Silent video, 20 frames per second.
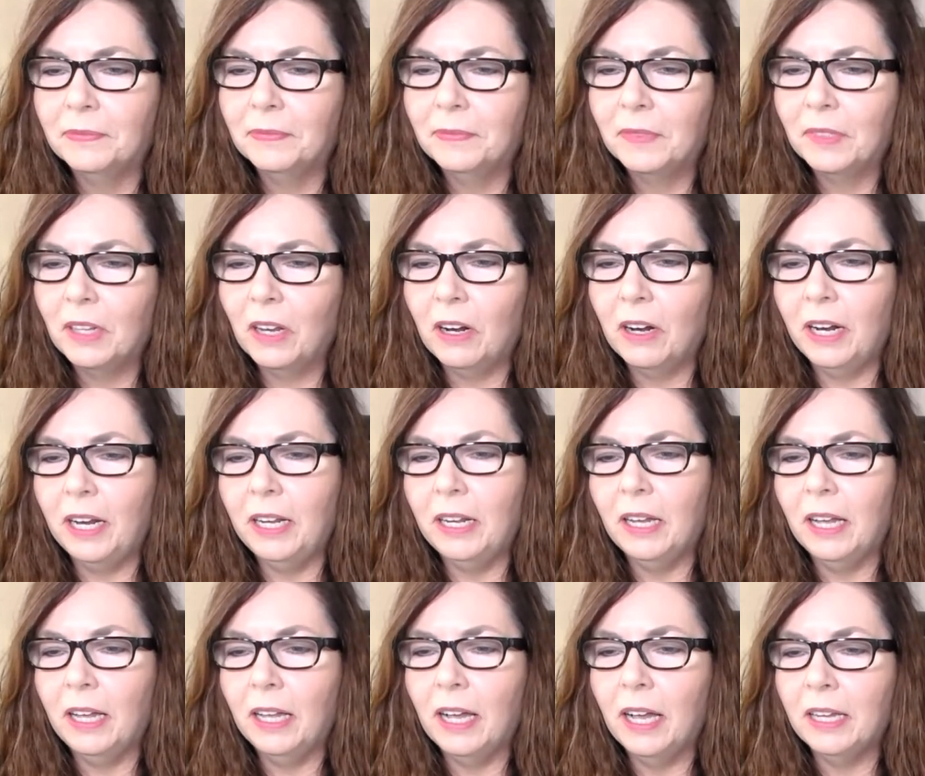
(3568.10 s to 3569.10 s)
All right,
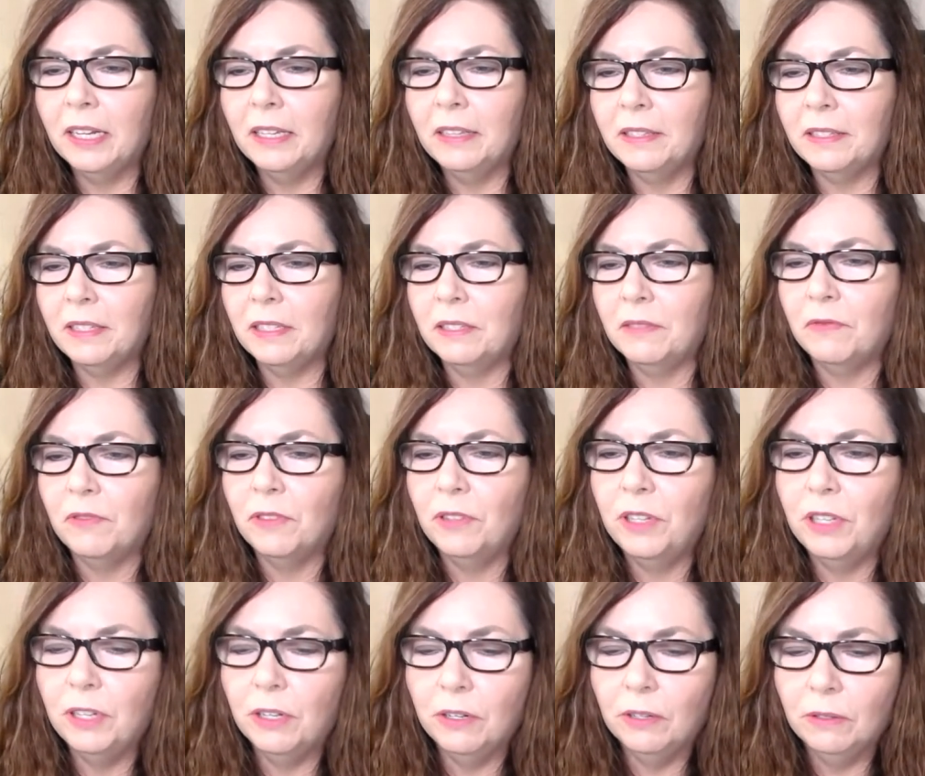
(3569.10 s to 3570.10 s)
Ayana, this is for
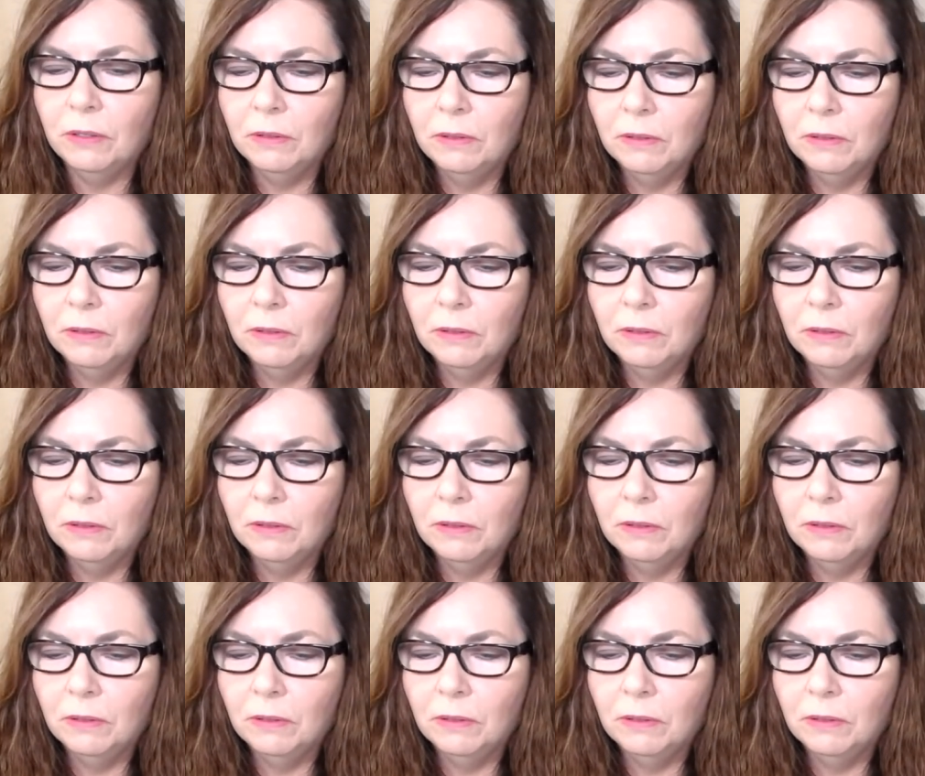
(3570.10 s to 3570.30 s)
you.